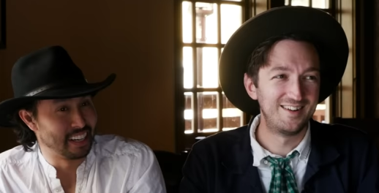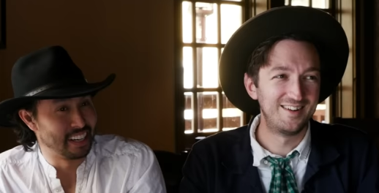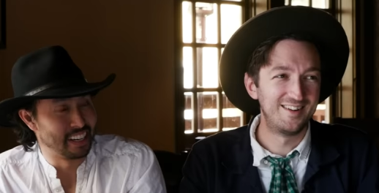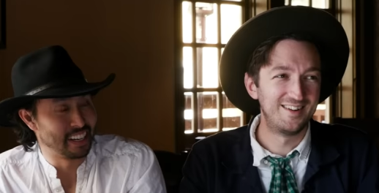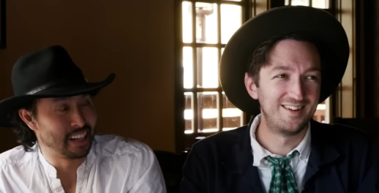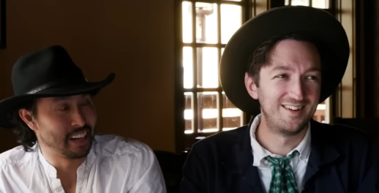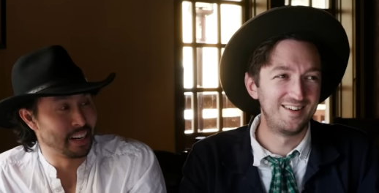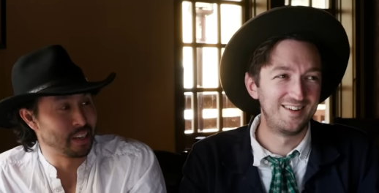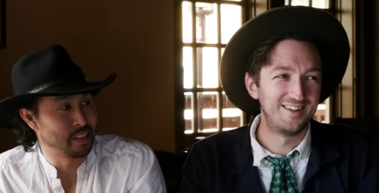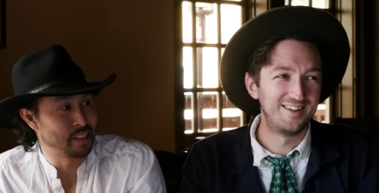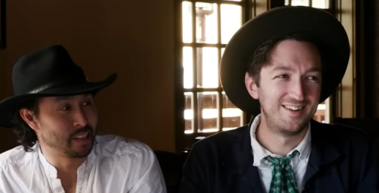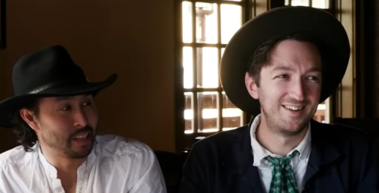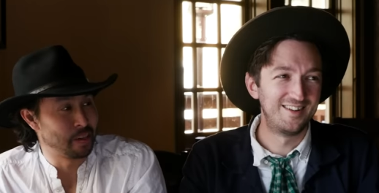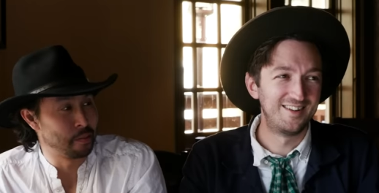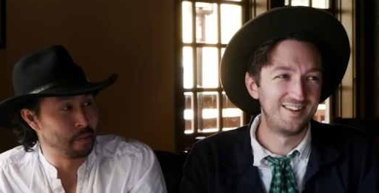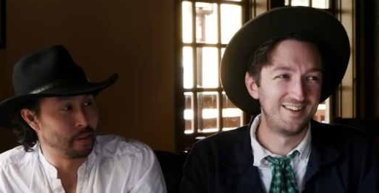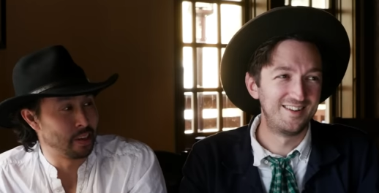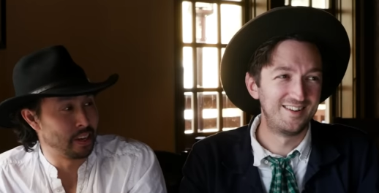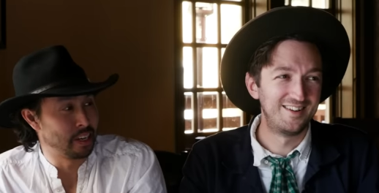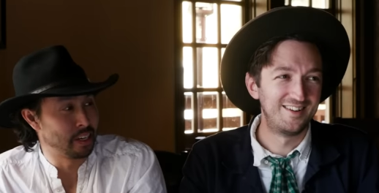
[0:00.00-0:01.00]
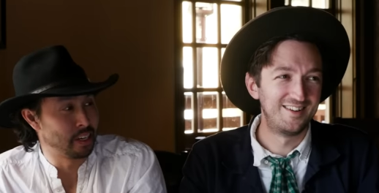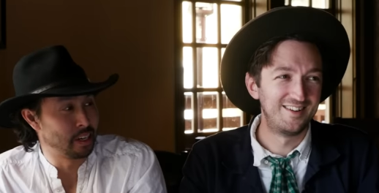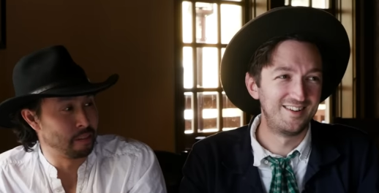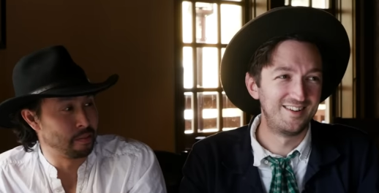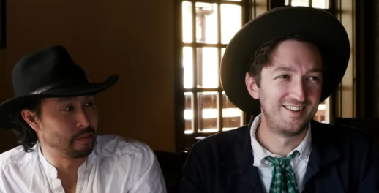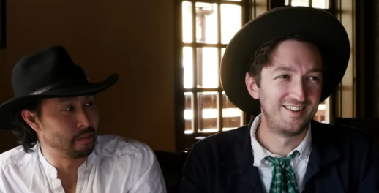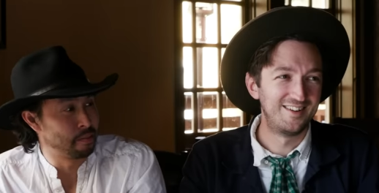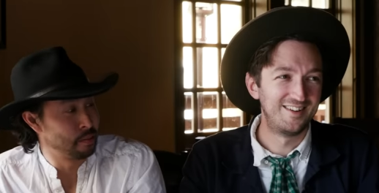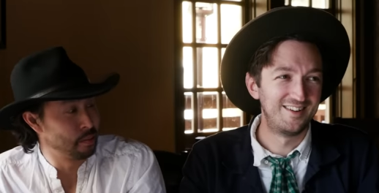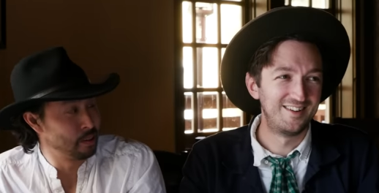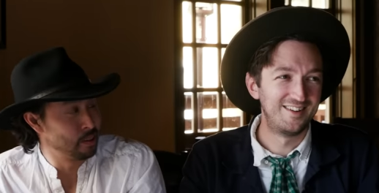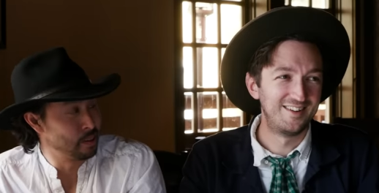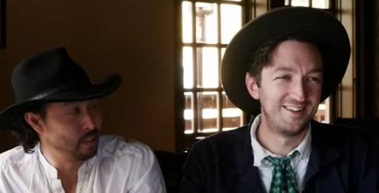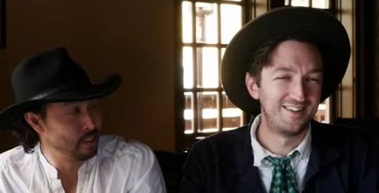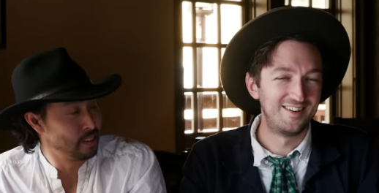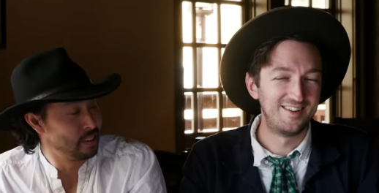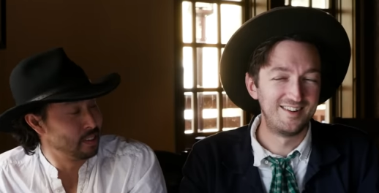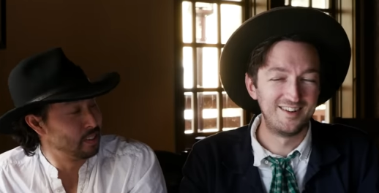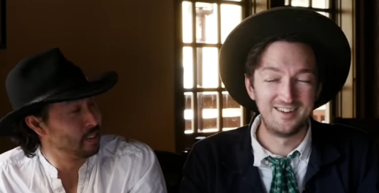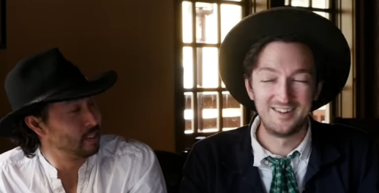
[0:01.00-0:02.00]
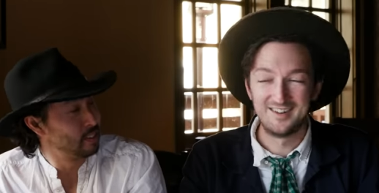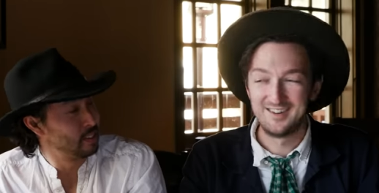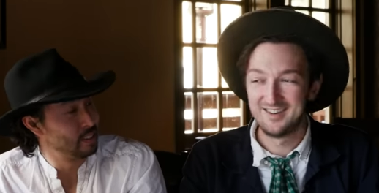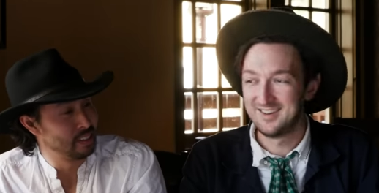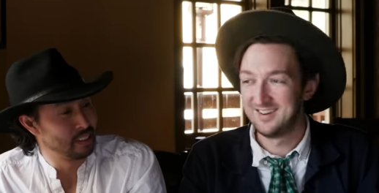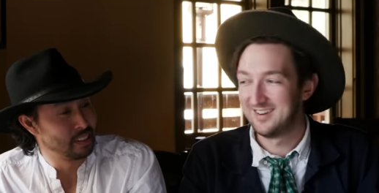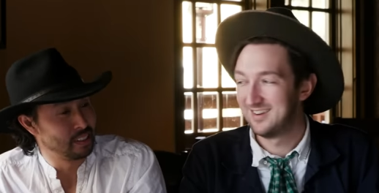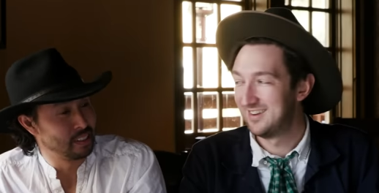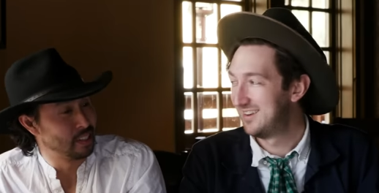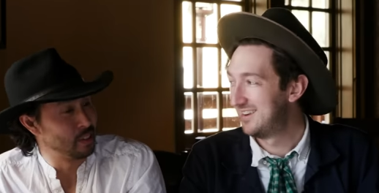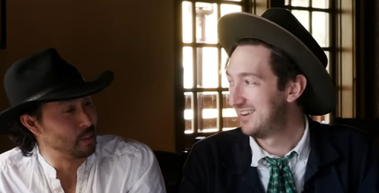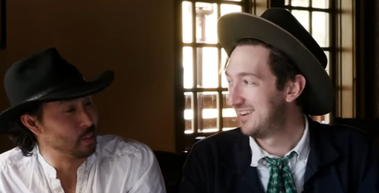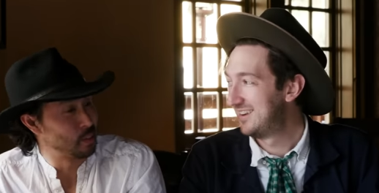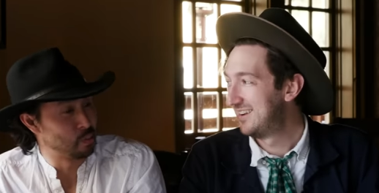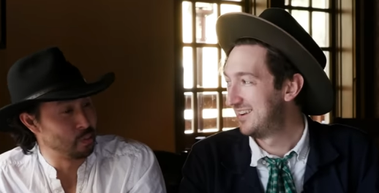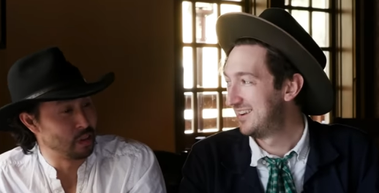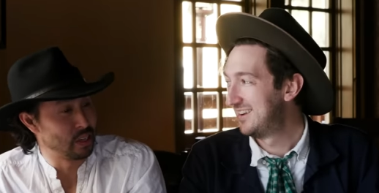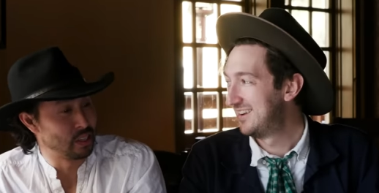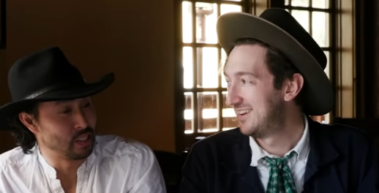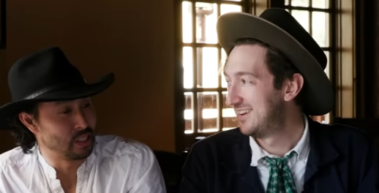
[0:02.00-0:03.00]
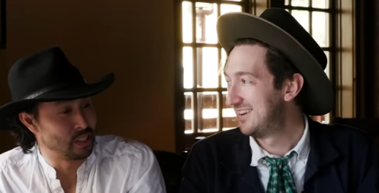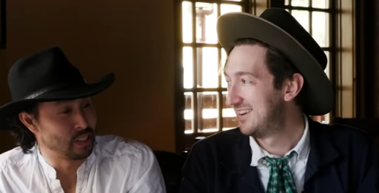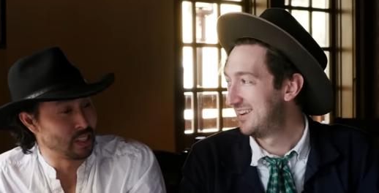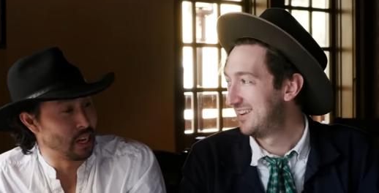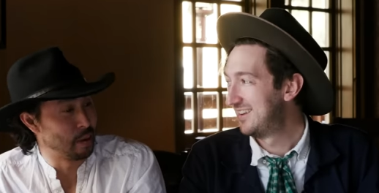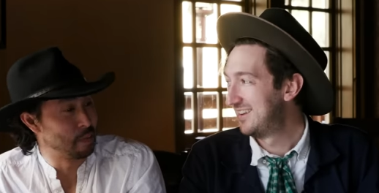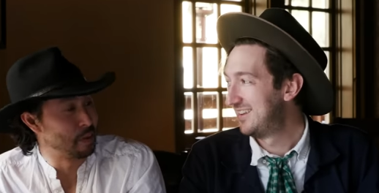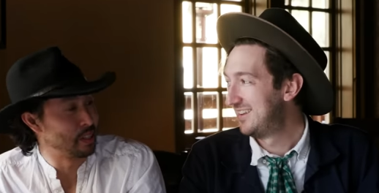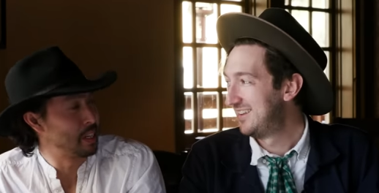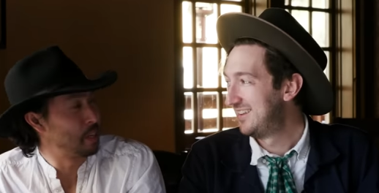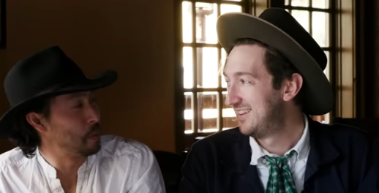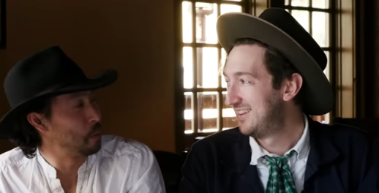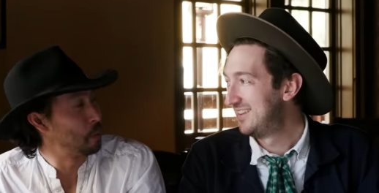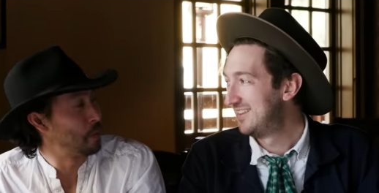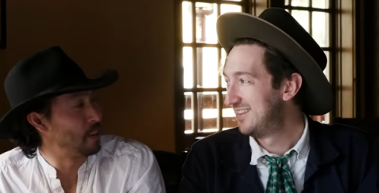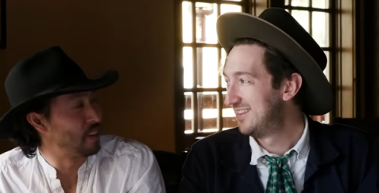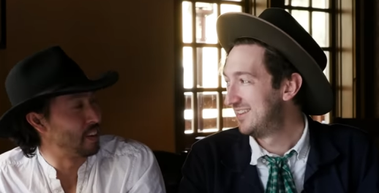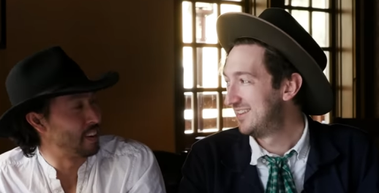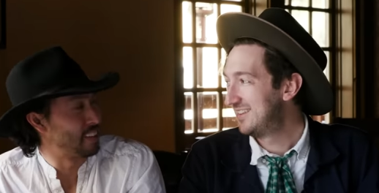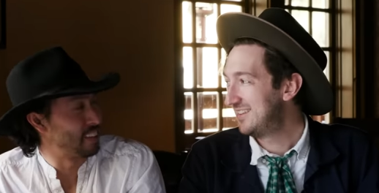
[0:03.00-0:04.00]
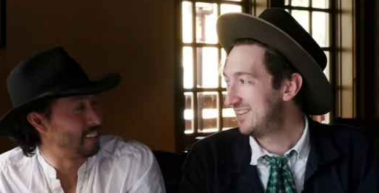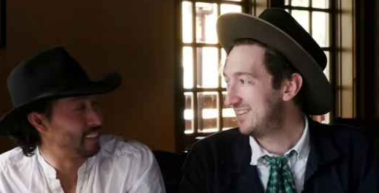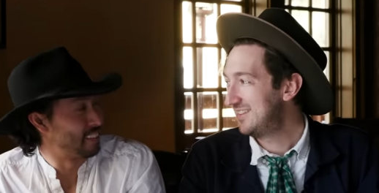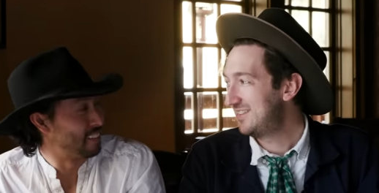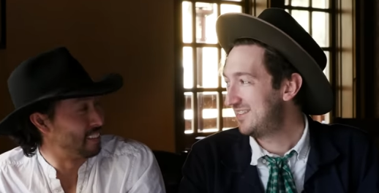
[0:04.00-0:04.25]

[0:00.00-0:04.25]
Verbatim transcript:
Speaker 1: and I gotta say, when I get full, it just means it's time to keep eating.